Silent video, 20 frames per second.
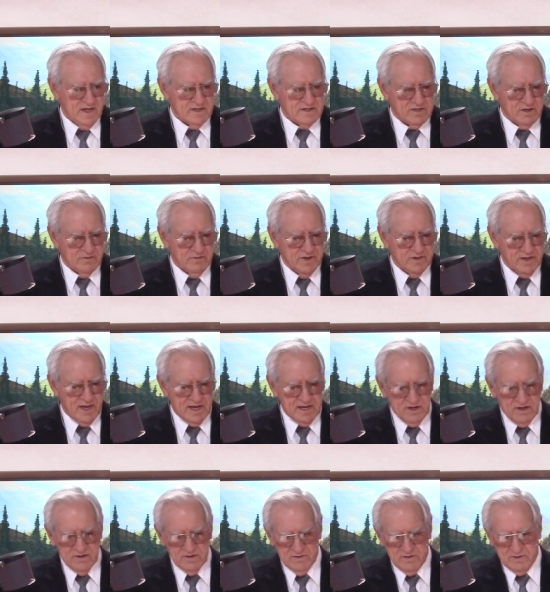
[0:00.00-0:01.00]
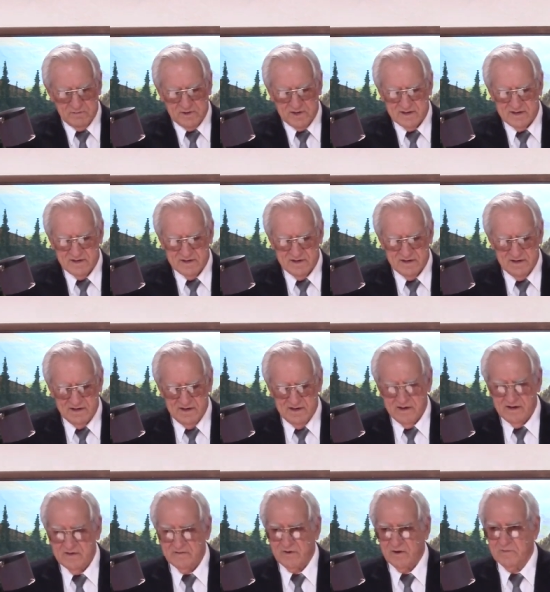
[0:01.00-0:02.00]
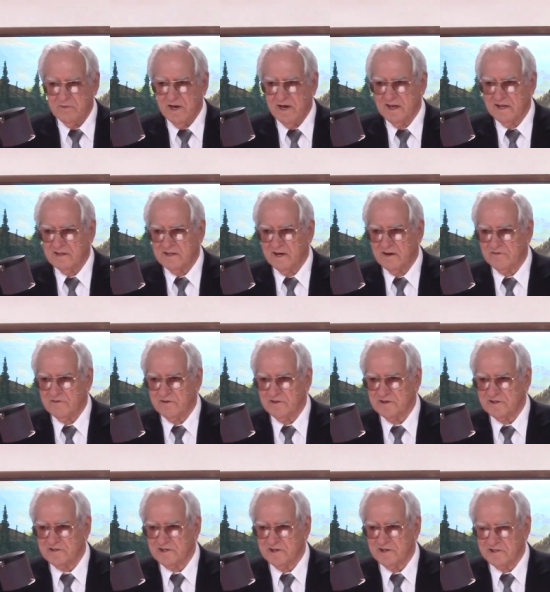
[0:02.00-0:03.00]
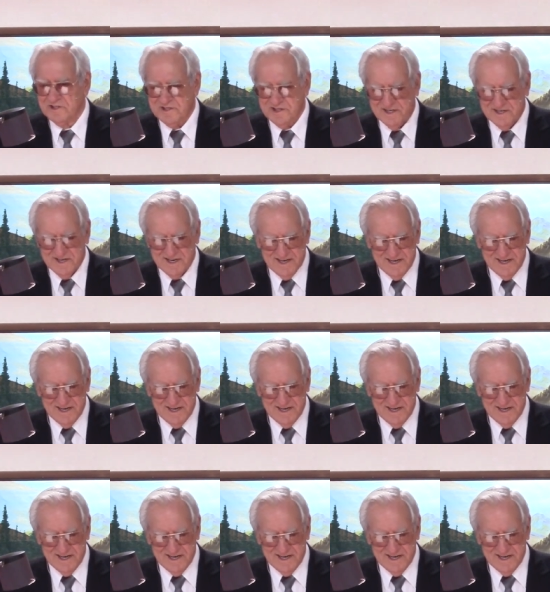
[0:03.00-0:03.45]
So we thank you, women, for being there for the church